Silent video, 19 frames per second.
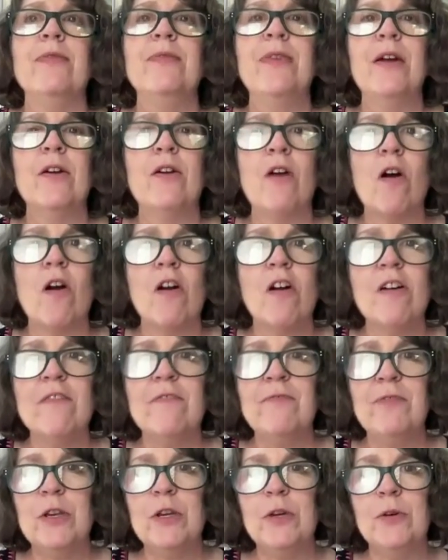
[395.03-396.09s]
There are a
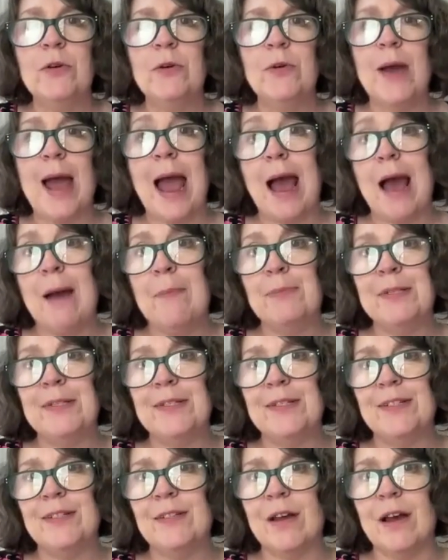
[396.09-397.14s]
few
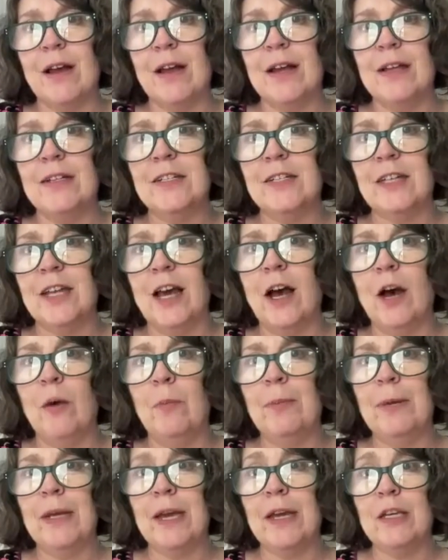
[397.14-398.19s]
apps designed to
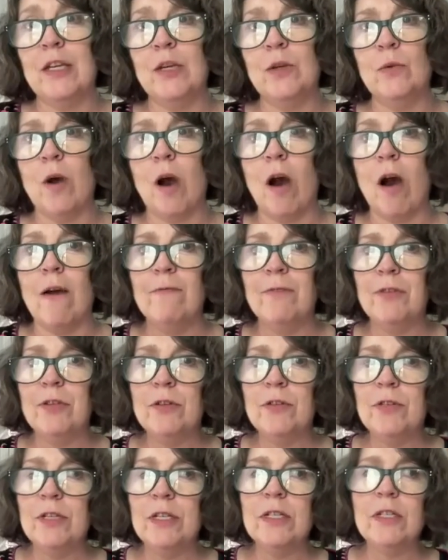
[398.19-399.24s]
help get you off of
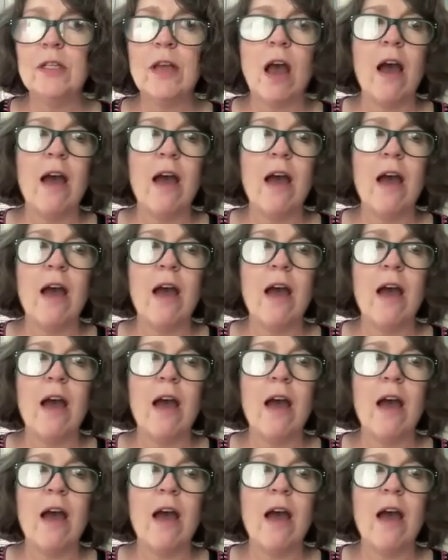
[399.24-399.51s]
those lists.